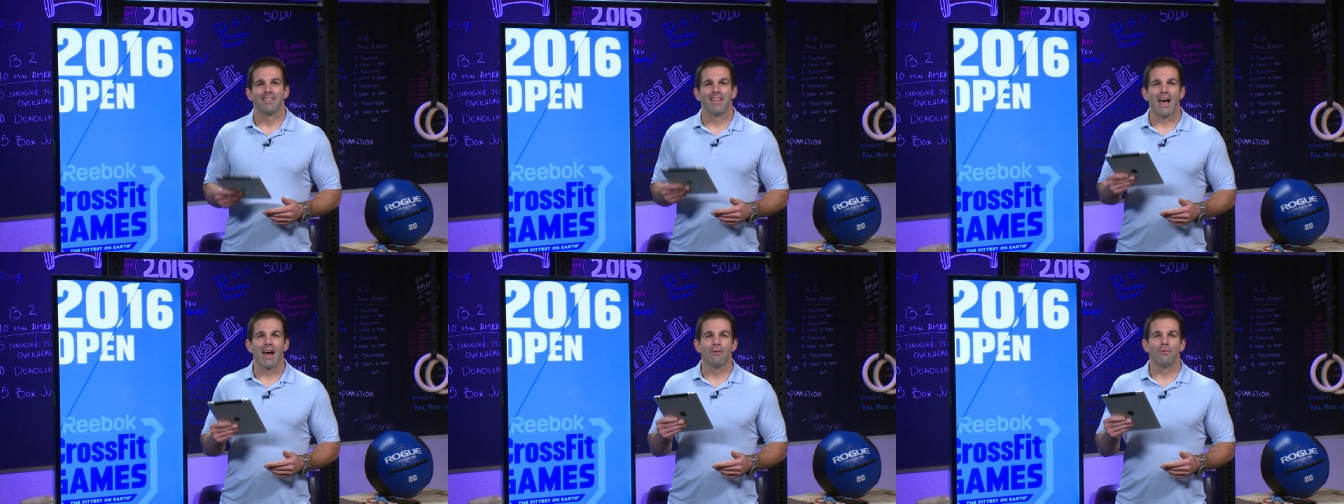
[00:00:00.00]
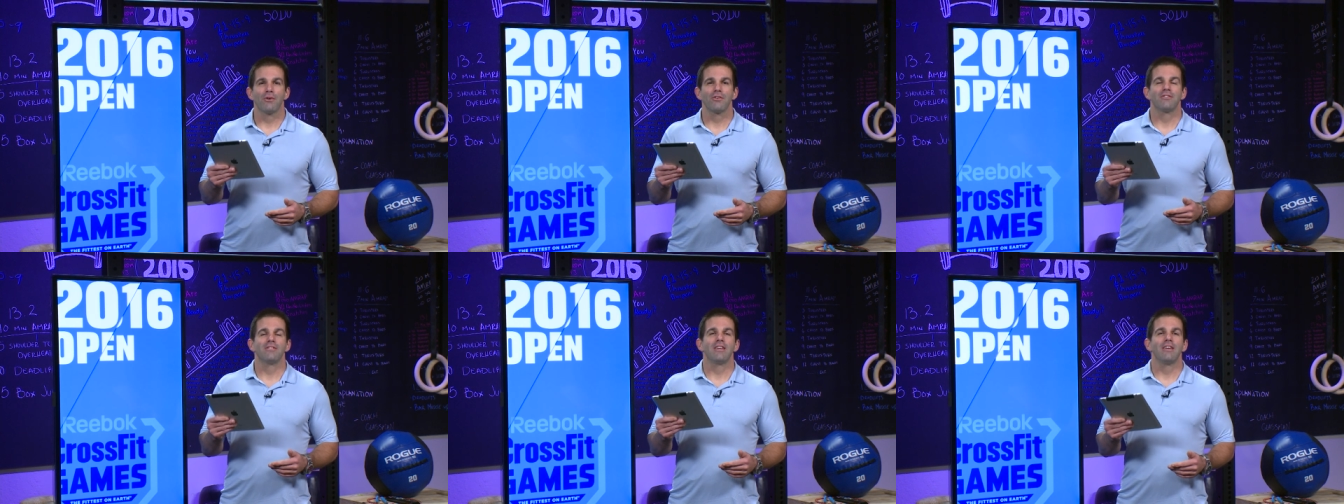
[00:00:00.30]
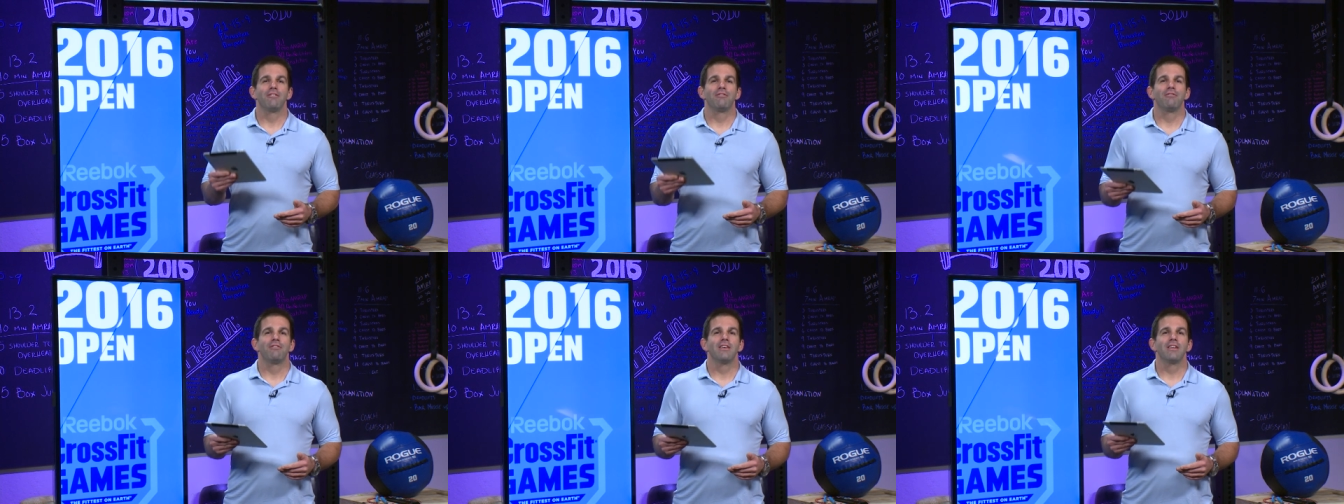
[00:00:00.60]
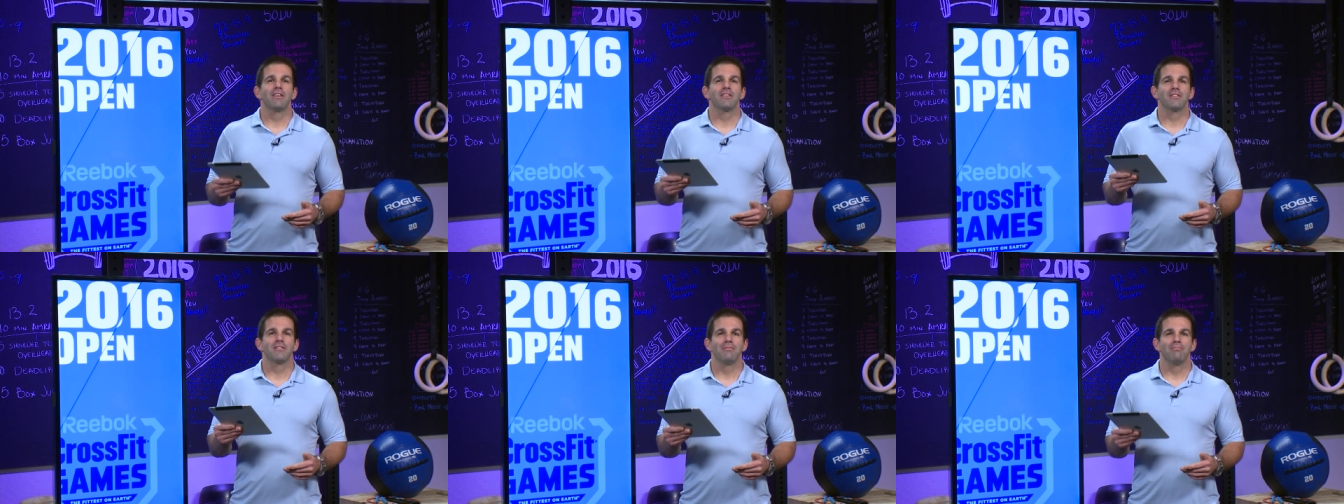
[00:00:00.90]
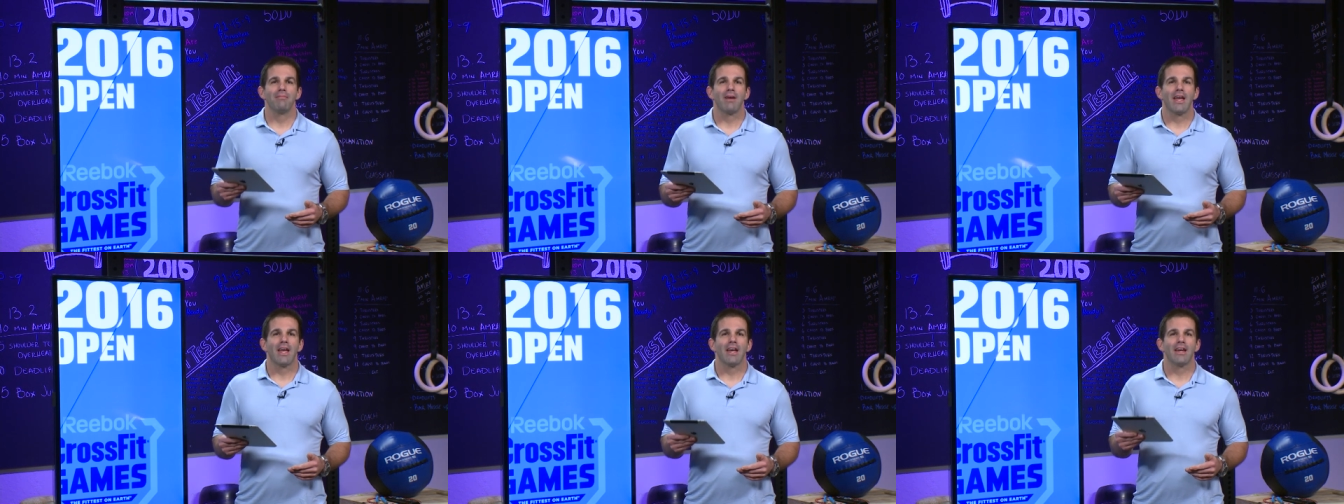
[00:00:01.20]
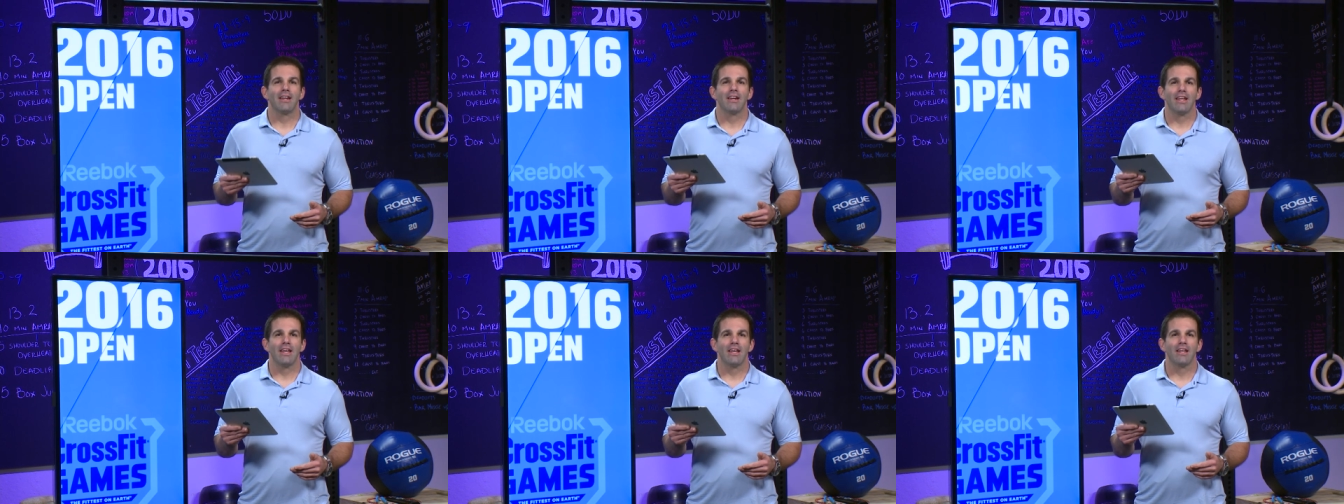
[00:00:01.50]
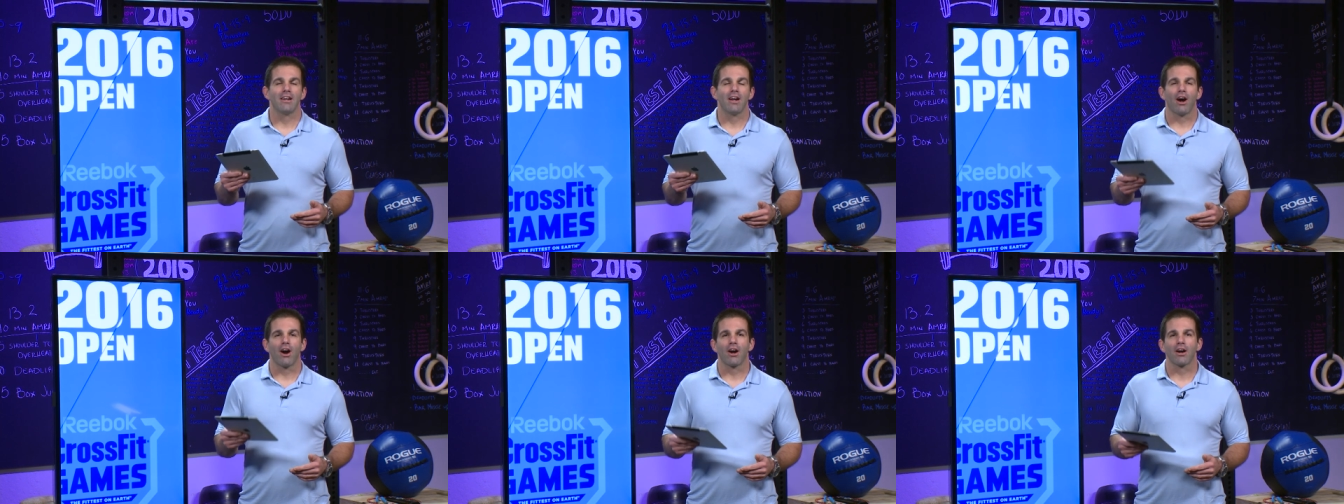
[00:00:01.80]
That was the Fittest Man
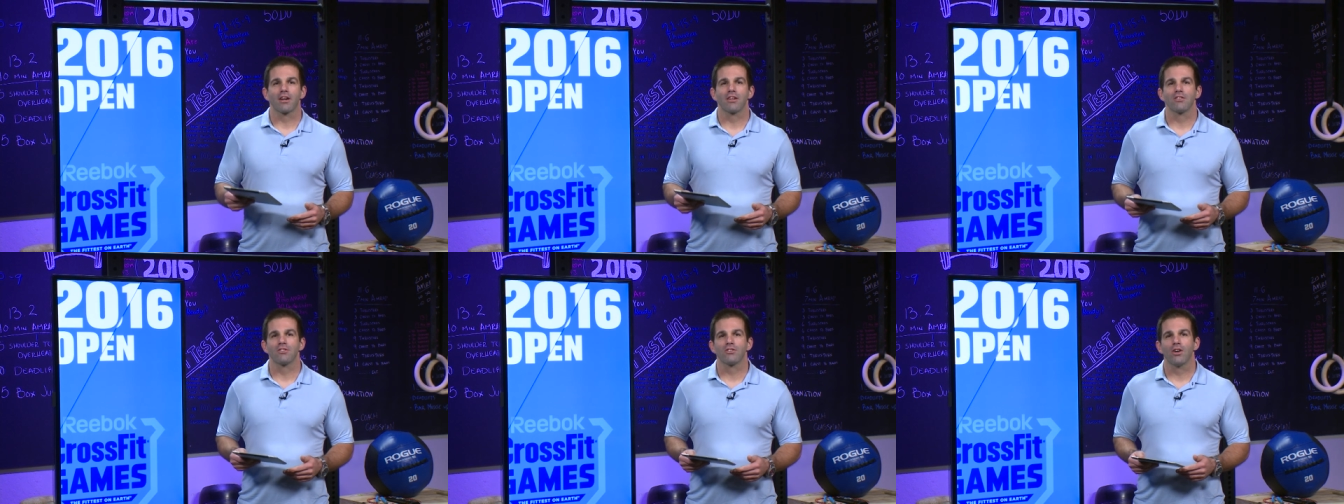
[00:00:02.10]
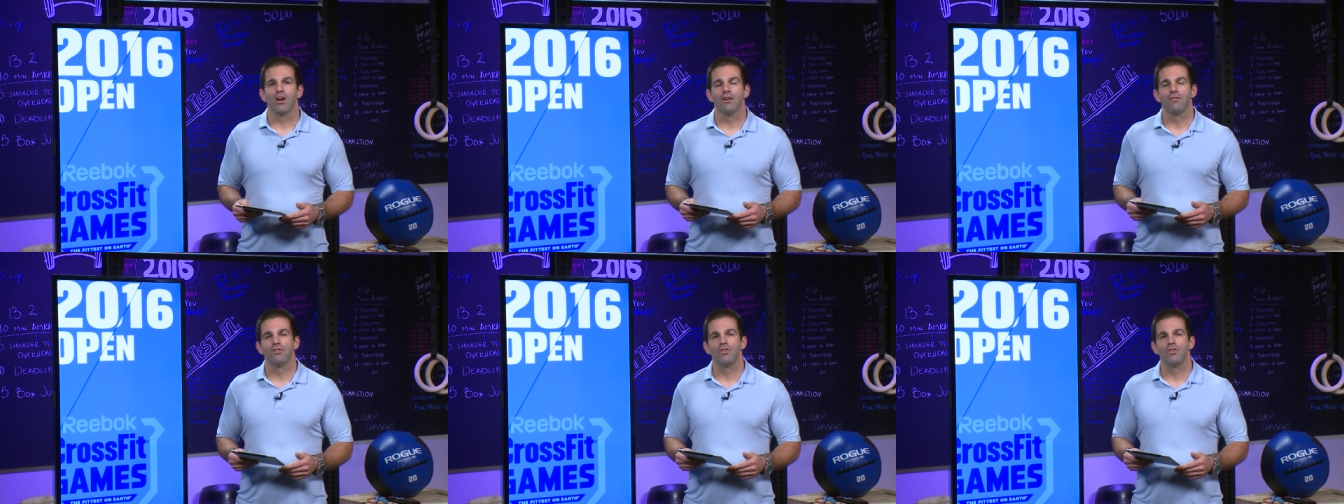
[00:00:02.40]
in Arkansas.